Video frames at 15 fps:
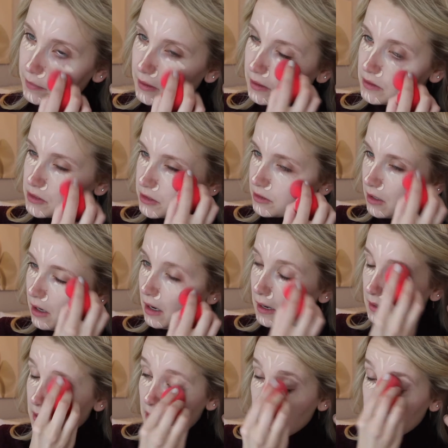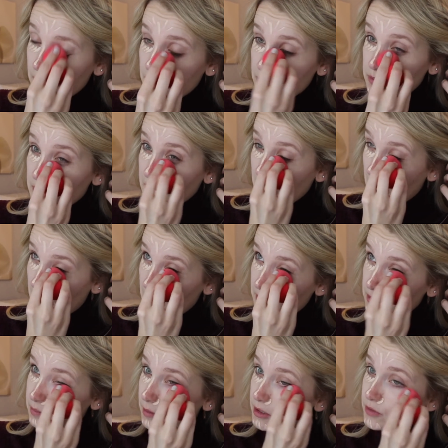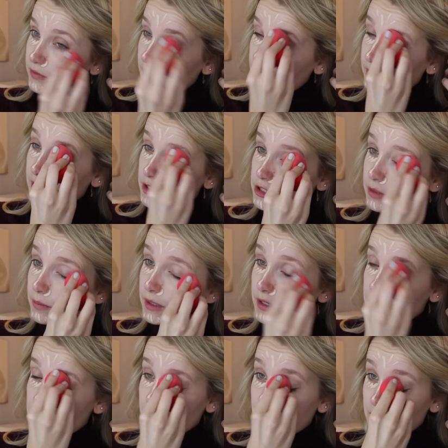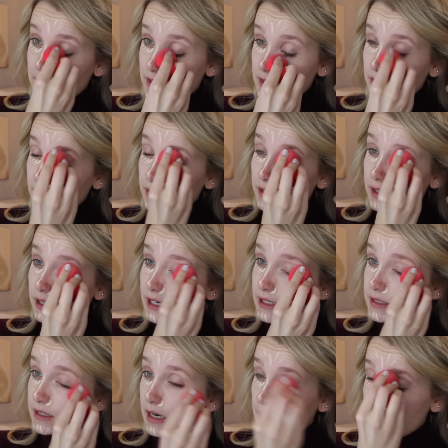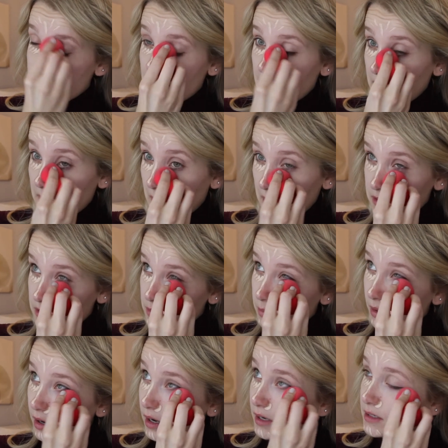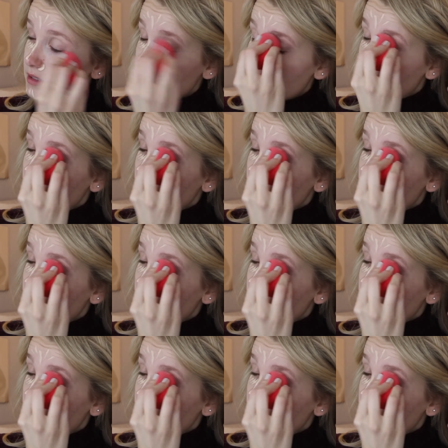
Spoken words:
Because you're not using as much foundation because your concealer is kind of taking that spot,